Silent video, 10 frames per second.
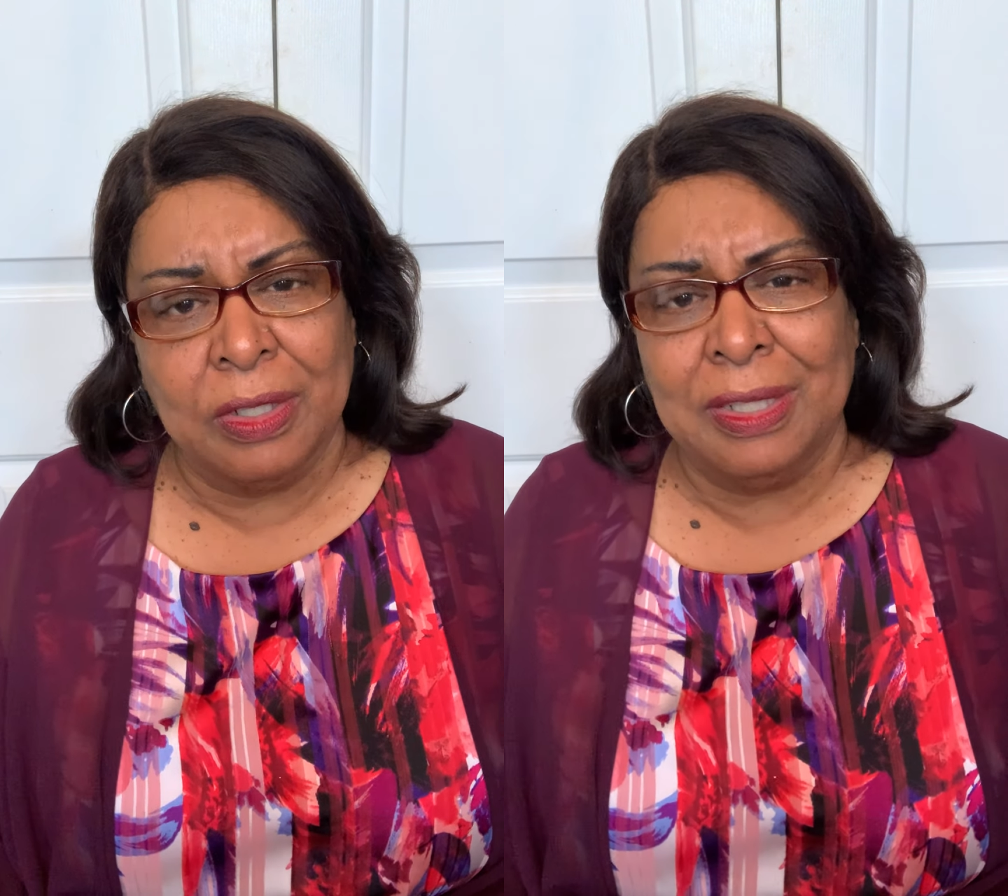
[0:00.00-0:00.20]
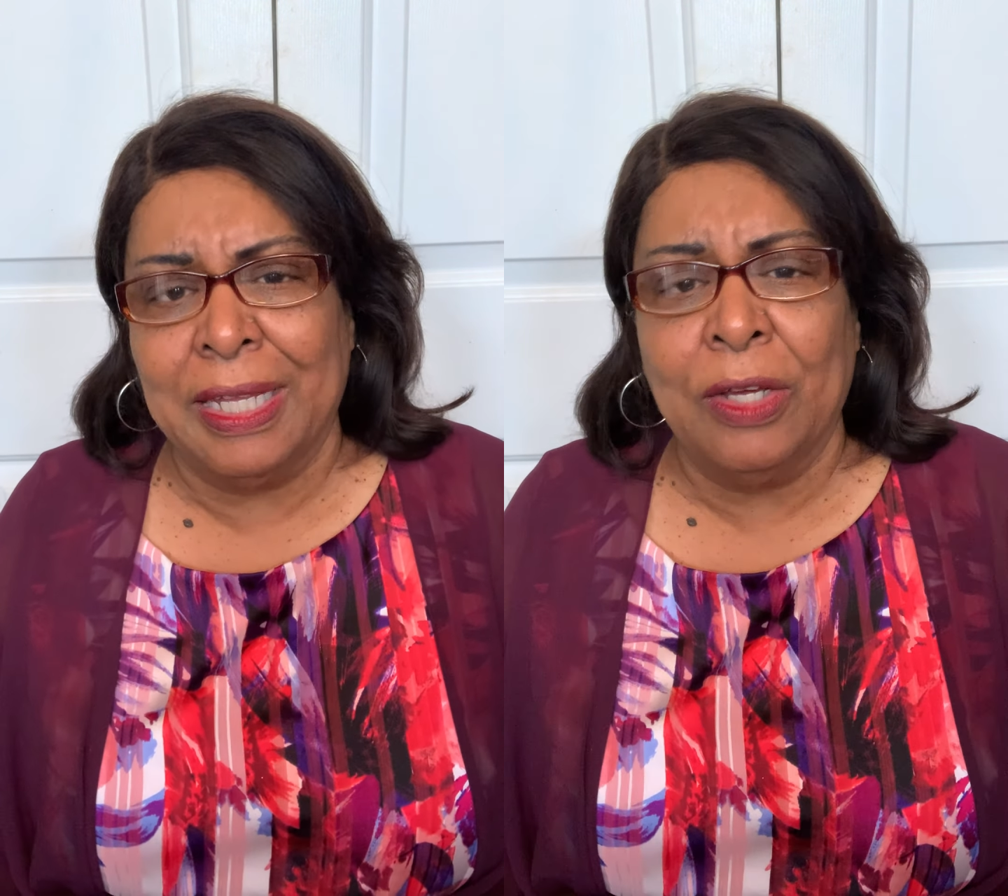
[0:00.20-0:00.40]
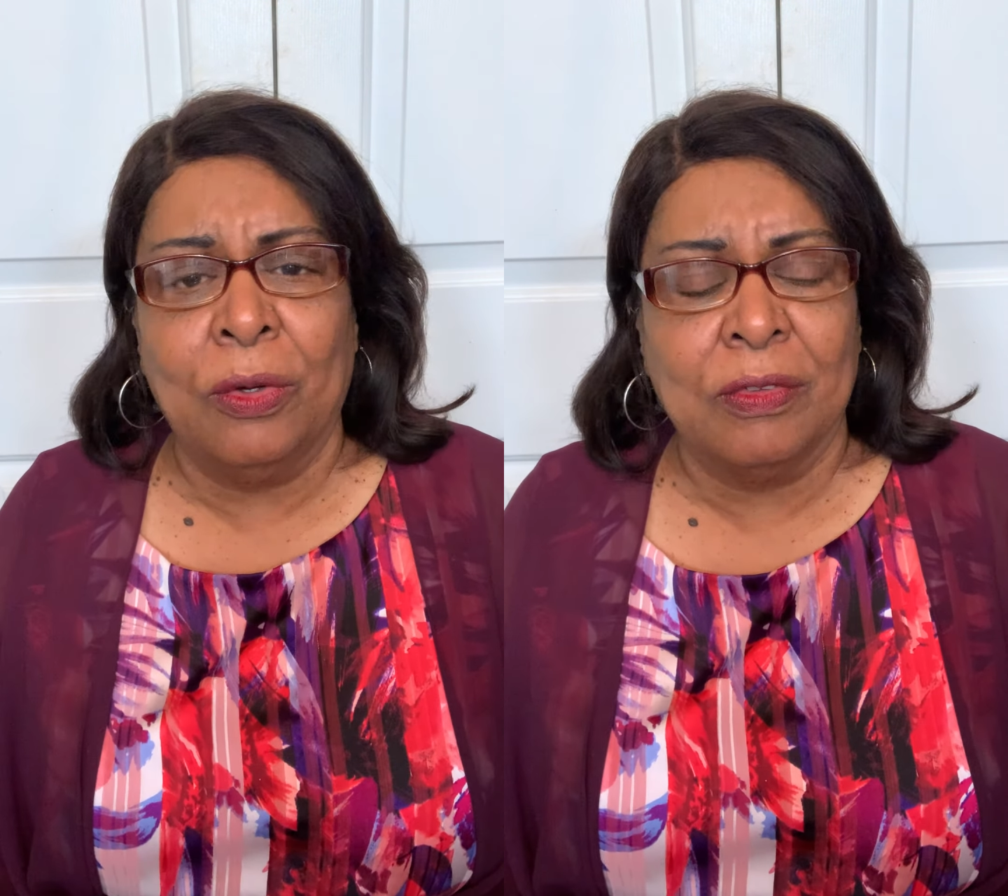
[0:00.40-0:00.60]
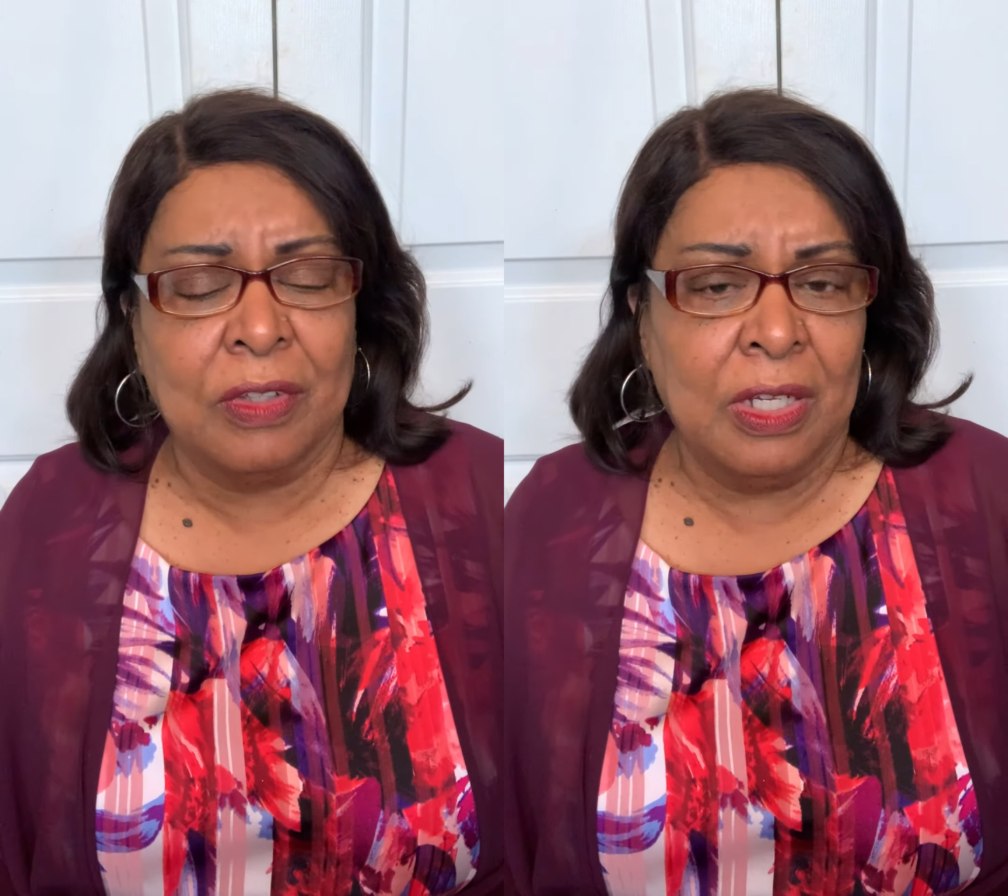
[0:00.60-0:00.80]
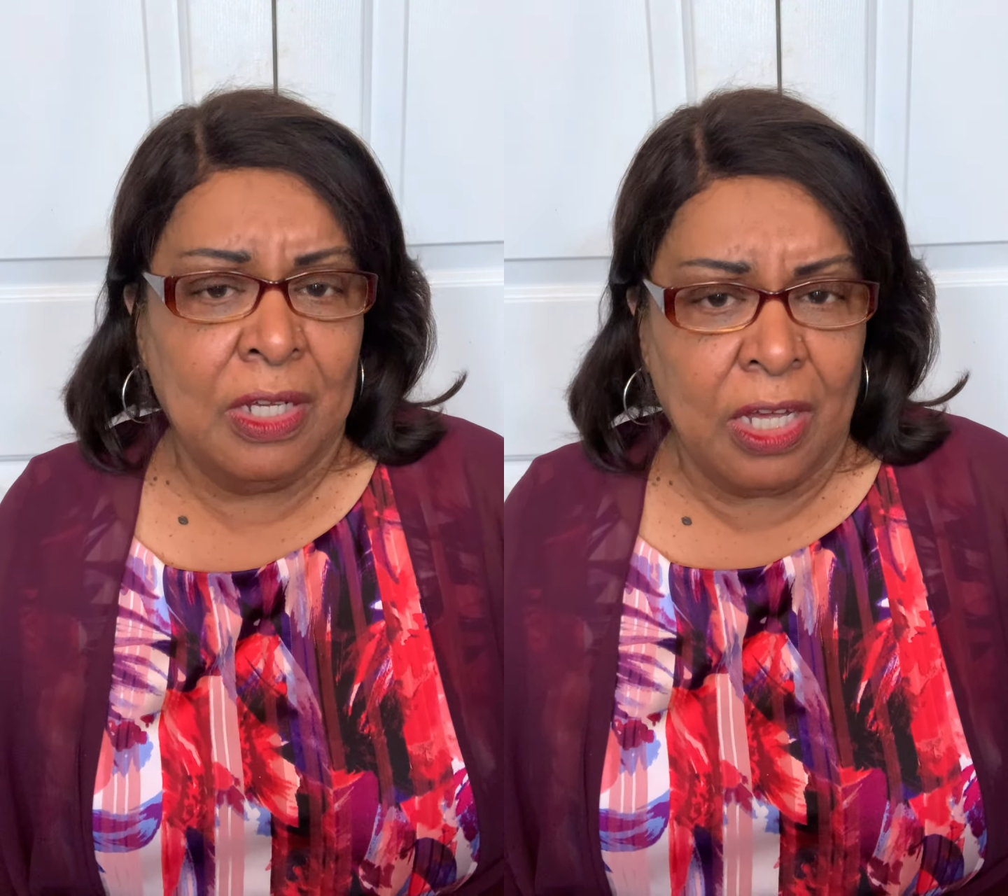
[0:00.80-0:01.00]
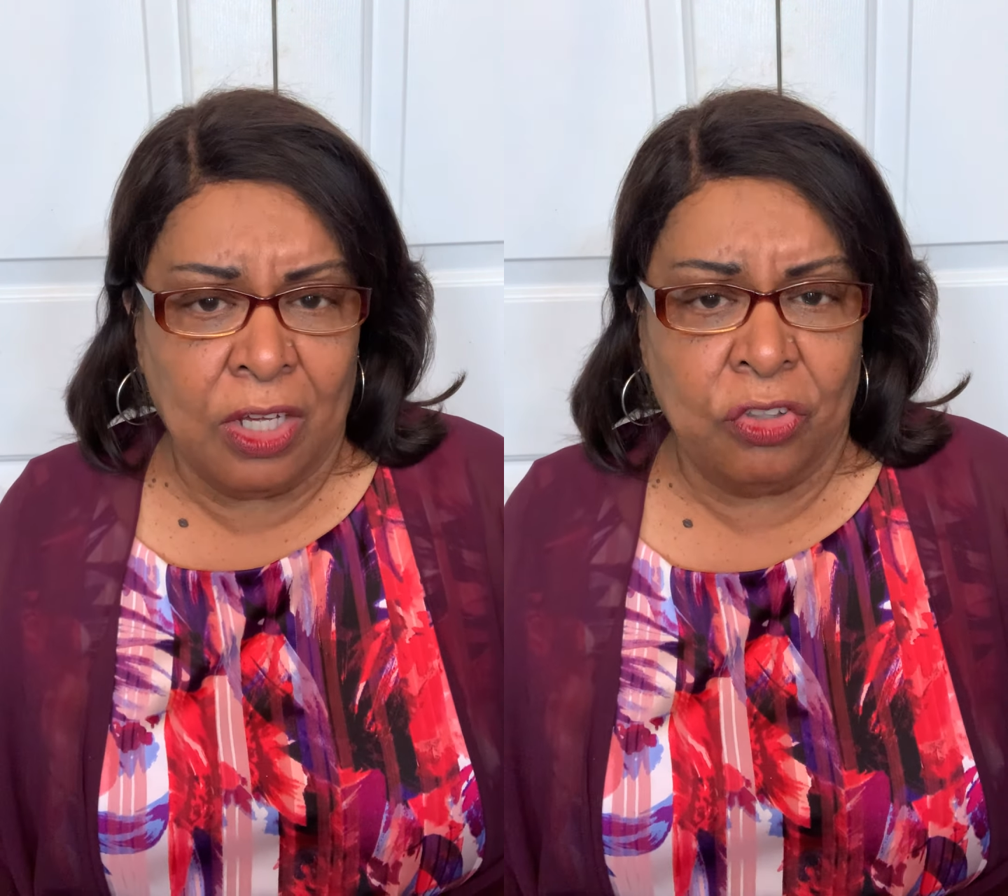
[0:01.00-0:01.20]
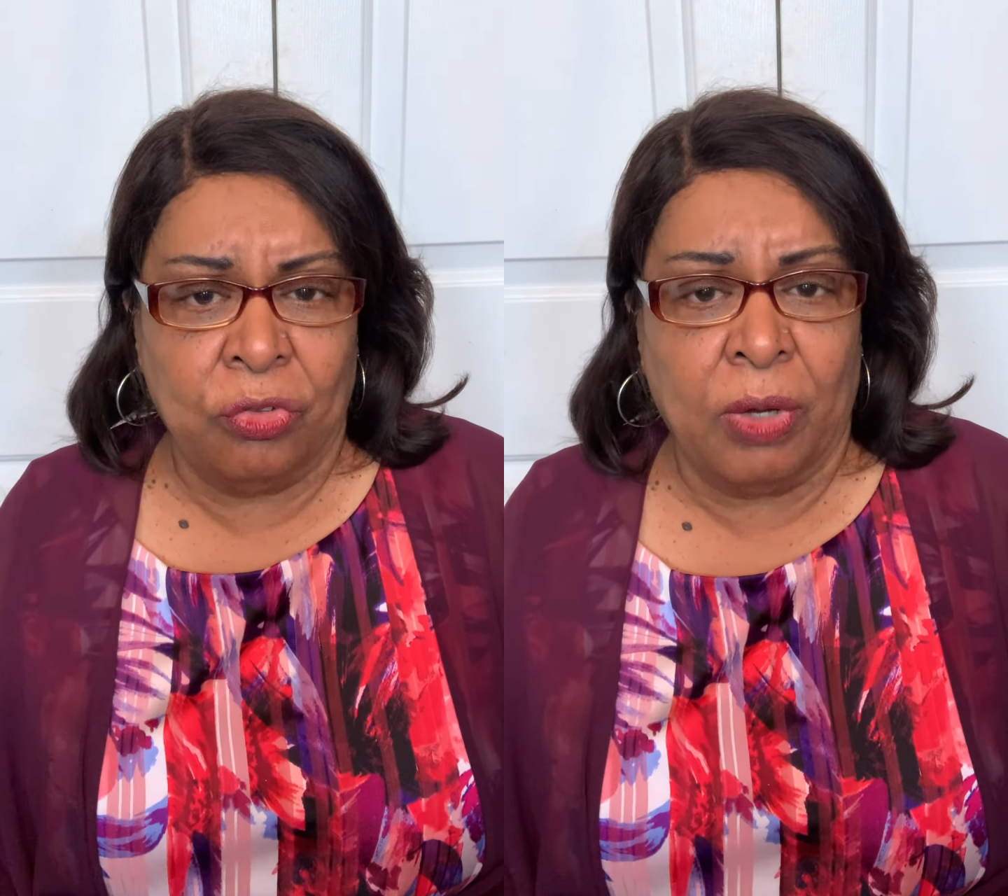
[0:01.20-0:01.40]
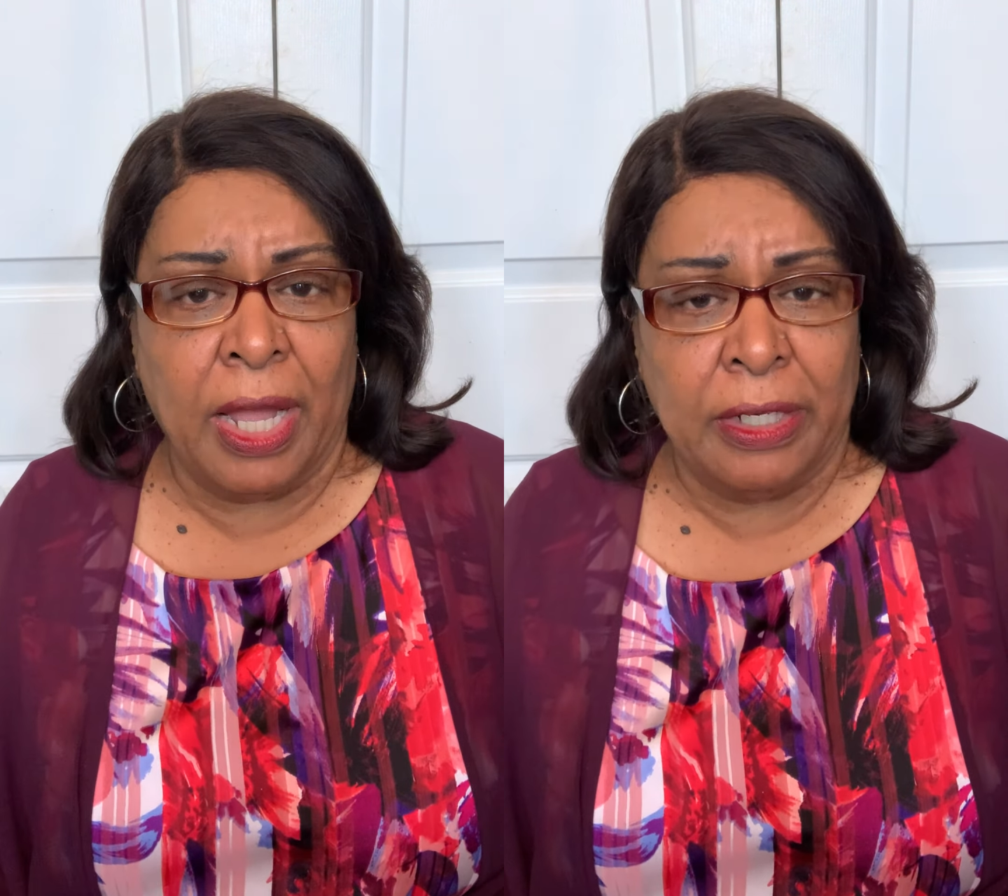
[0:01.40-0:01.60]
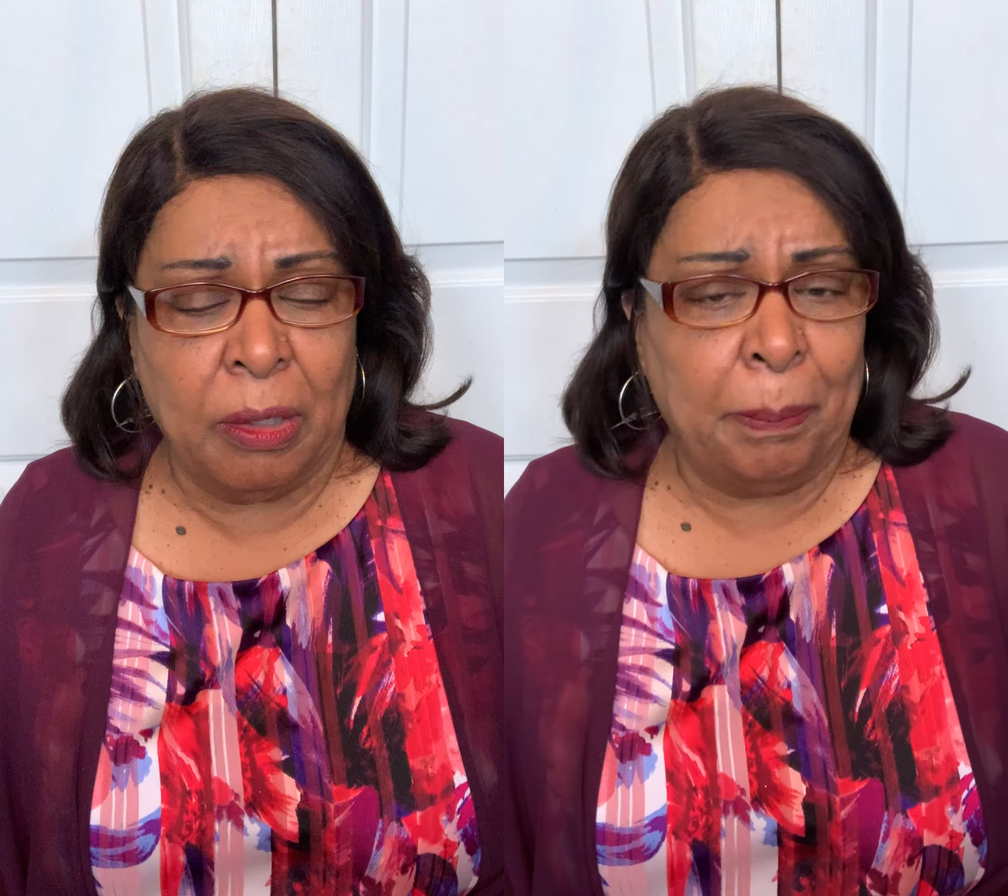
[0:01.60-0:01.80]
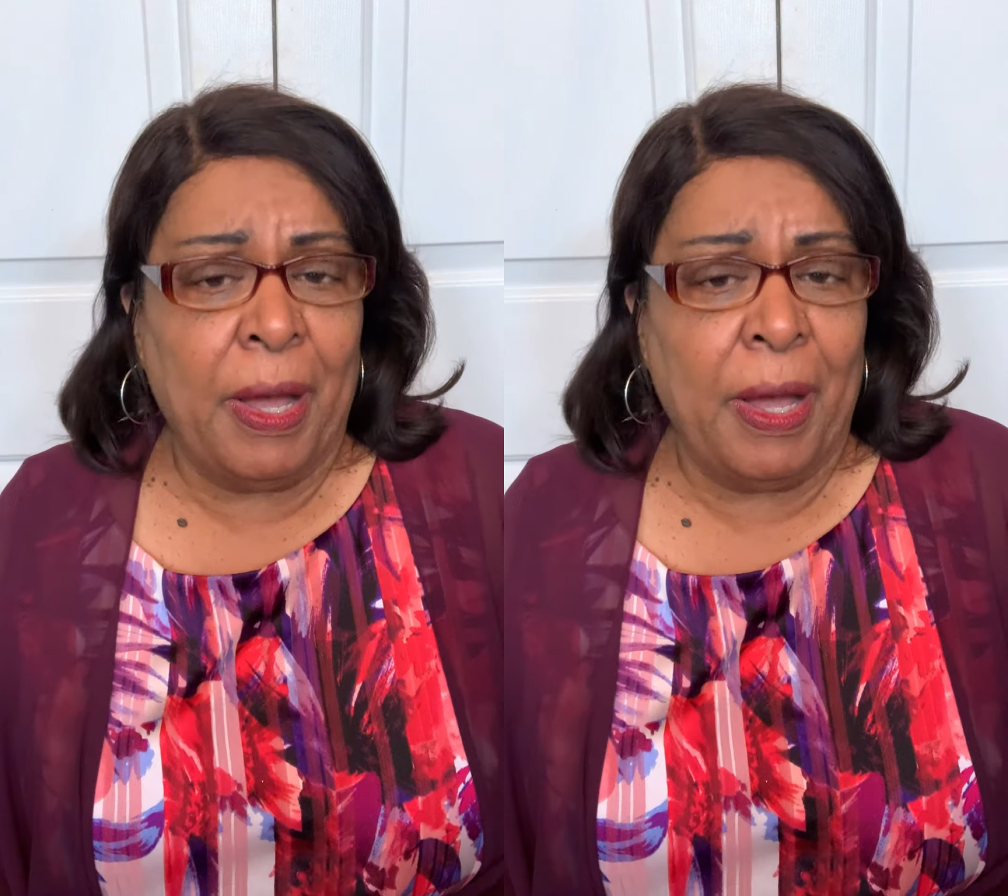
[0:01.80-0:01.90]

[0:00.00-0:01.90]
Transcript: Canals are drying up,